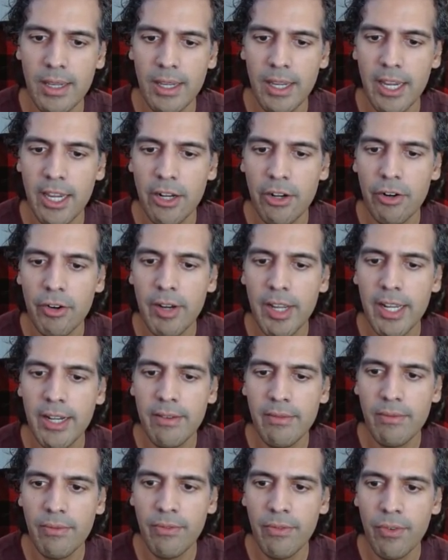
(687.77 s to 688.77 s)
iterate
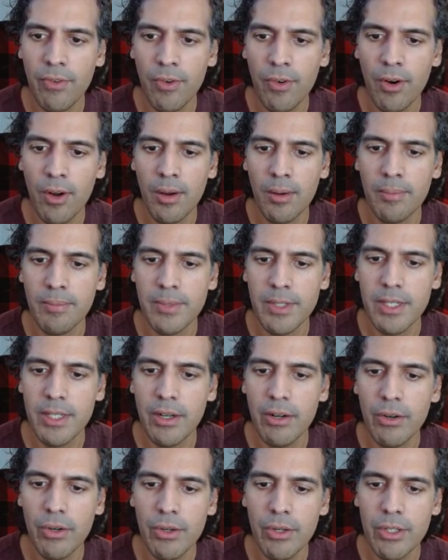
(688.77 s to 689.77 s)
from
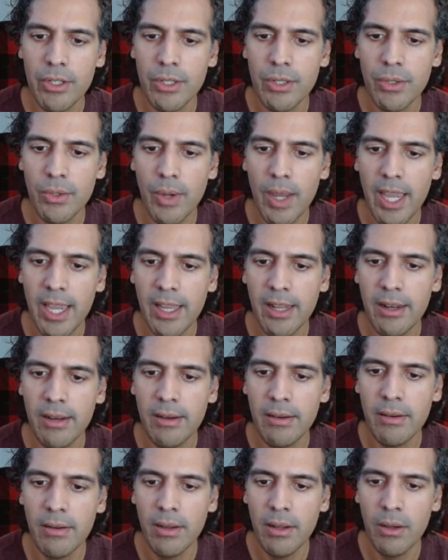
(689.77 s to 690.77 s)
0 to
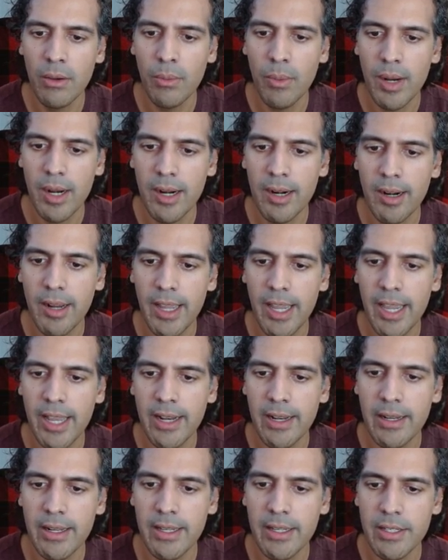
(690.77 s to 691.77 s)
n, where
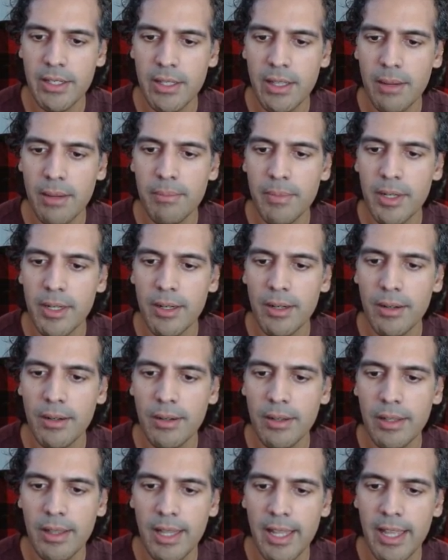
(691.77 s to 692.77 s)
n is
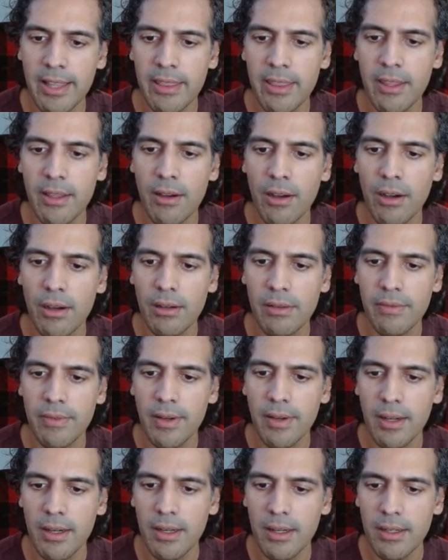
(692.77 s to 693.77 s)
length of
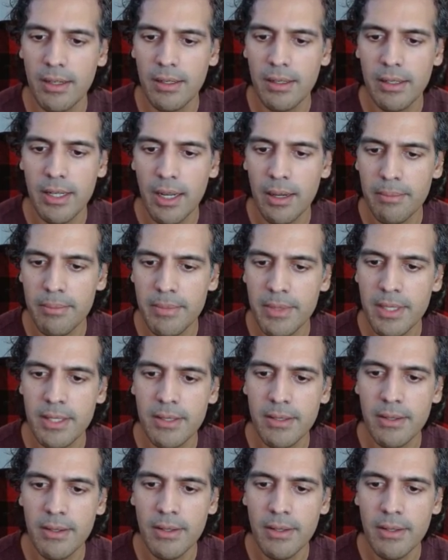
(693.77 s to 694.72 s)
nums.